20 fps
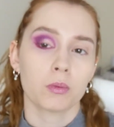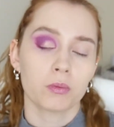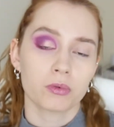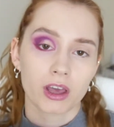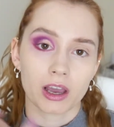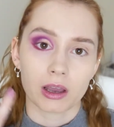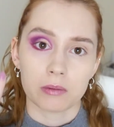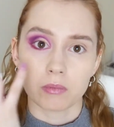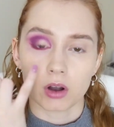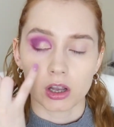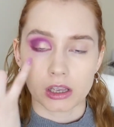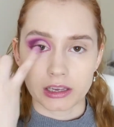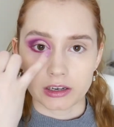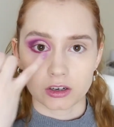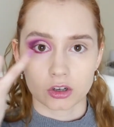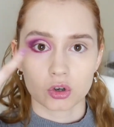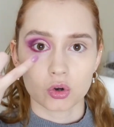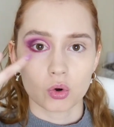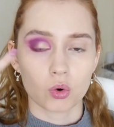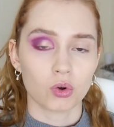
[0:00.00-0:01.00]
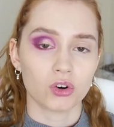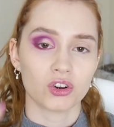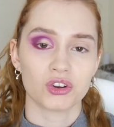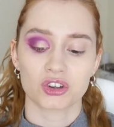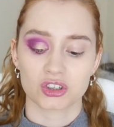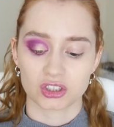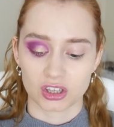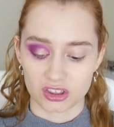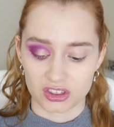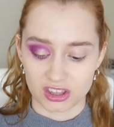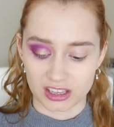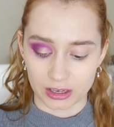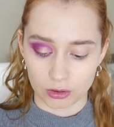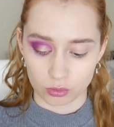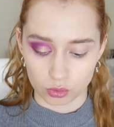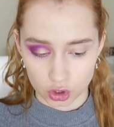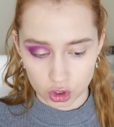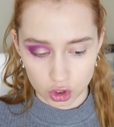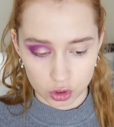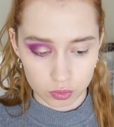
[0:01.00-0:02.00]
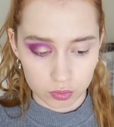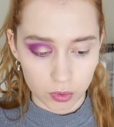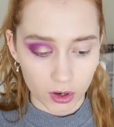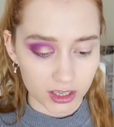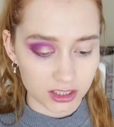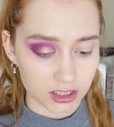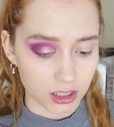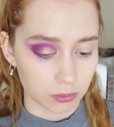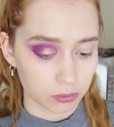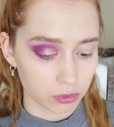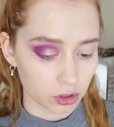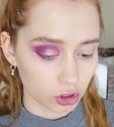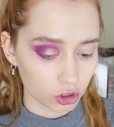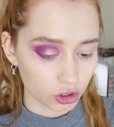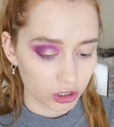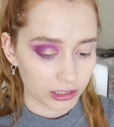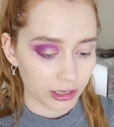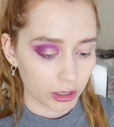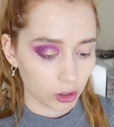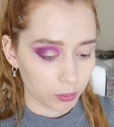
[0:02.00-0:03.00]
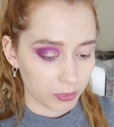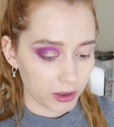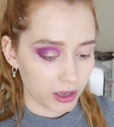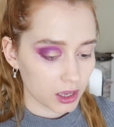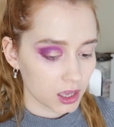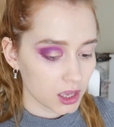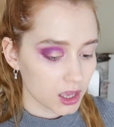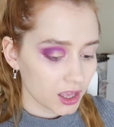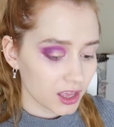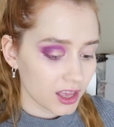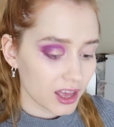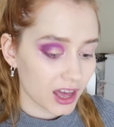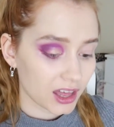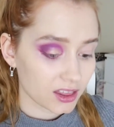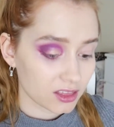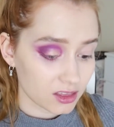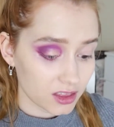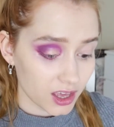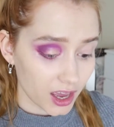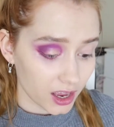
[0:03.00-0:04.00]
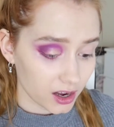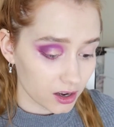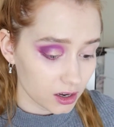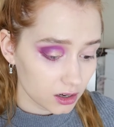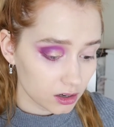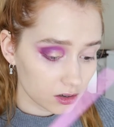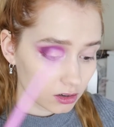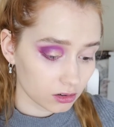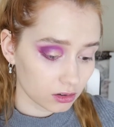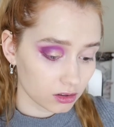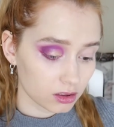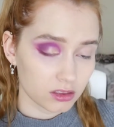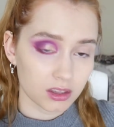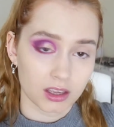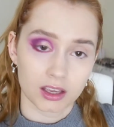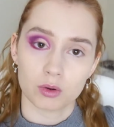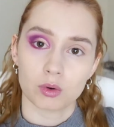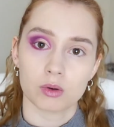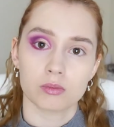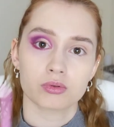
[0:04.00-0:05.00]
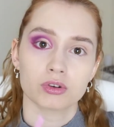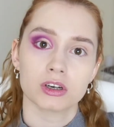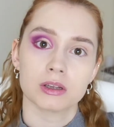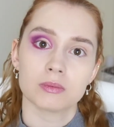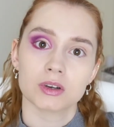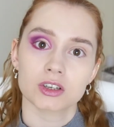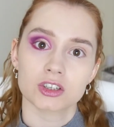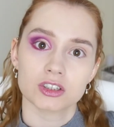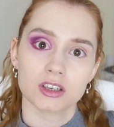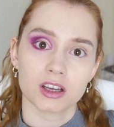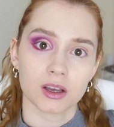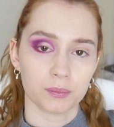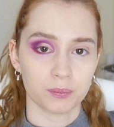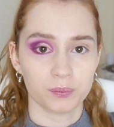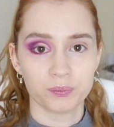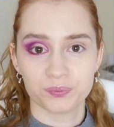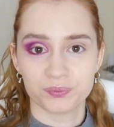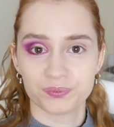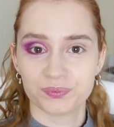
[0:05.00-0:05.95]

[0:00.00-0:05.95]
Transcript: pop that in my inner corner because I think it will spice up the look a little bit. And then I think we're pretty much done.